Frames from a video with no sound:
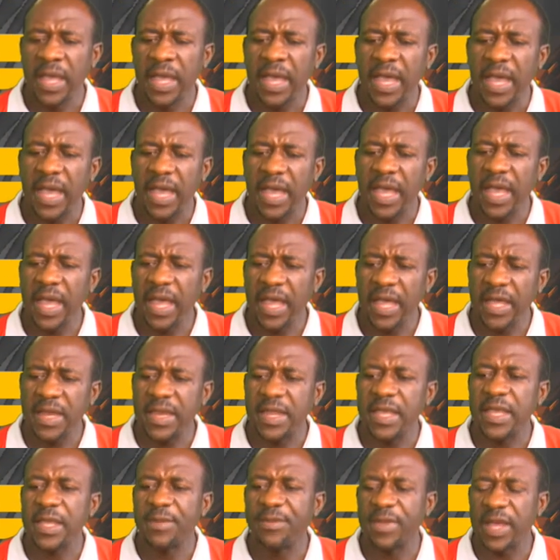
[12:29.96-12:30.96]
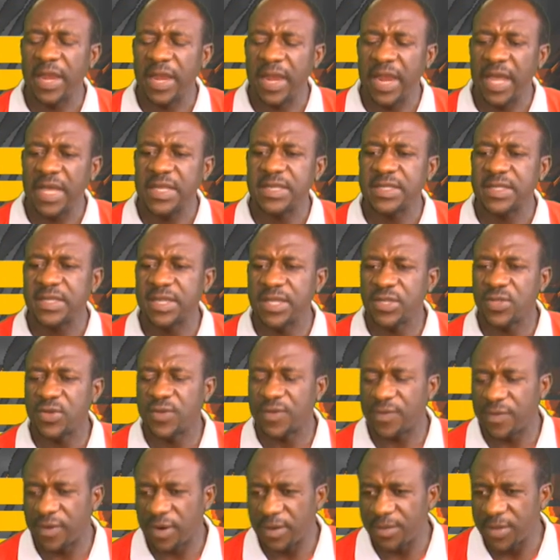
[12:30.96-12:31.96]
And it may last 3 to
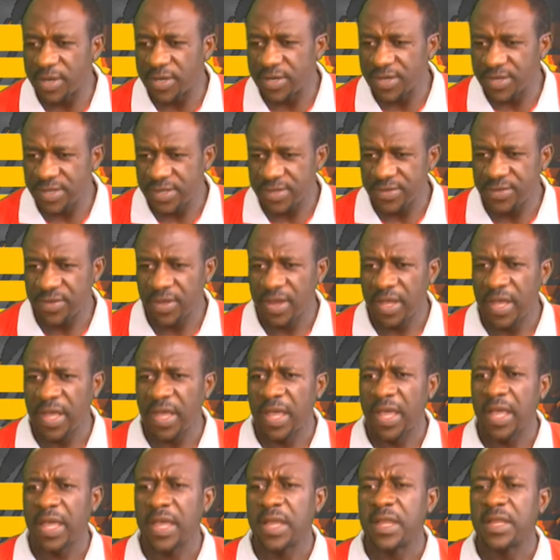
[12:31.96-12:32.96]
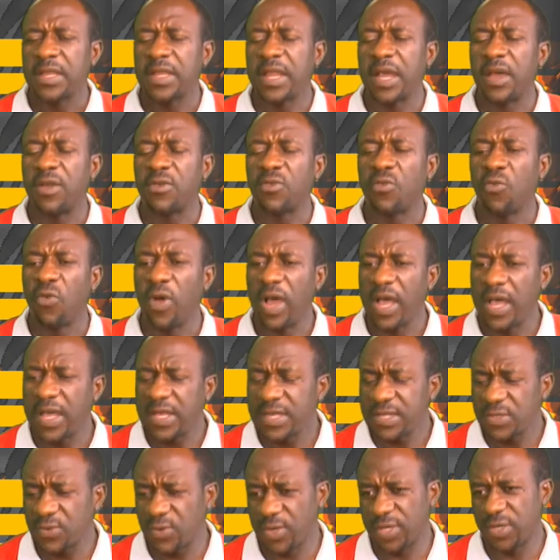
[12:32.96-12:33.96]
4 months. Now, once
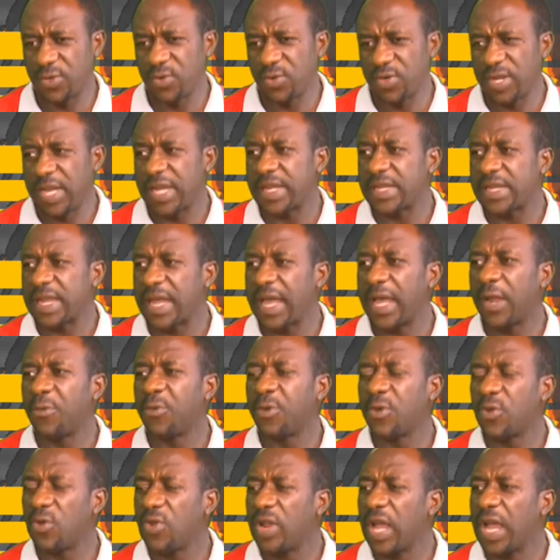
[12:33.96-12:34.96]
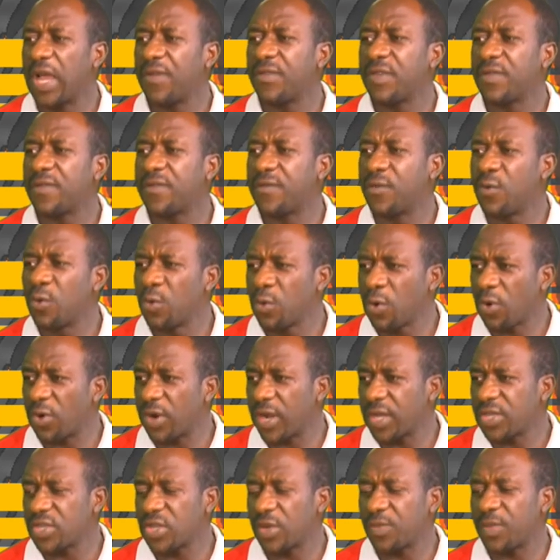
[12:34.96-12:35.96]
we do that, and we don't have a full
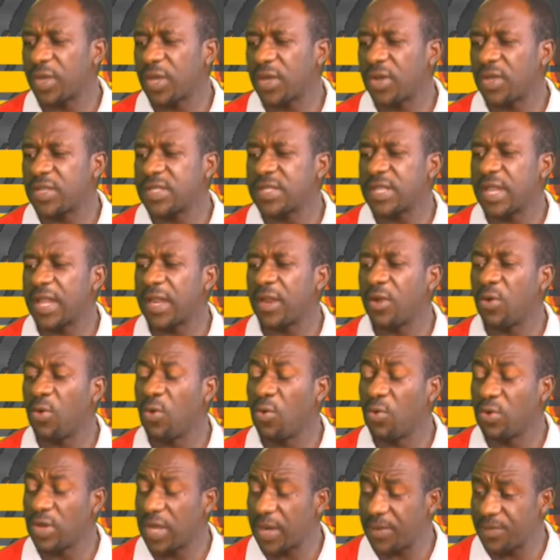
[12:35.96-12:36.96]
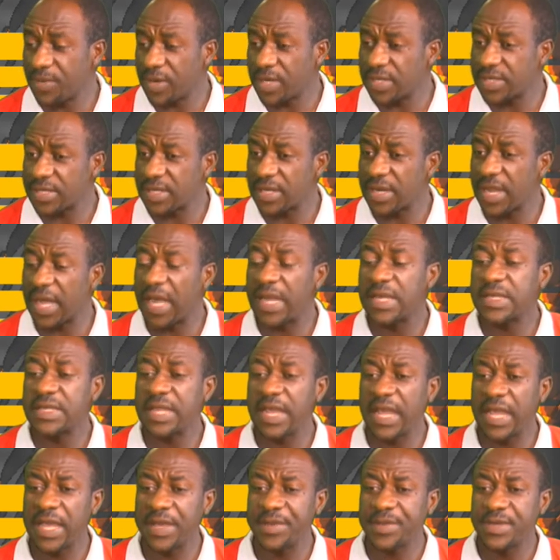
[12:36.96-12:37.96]
correction, because in an older person, at
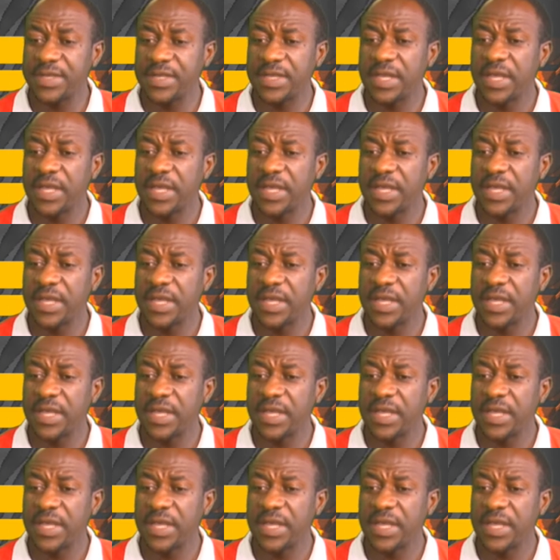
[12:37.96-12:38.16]
times,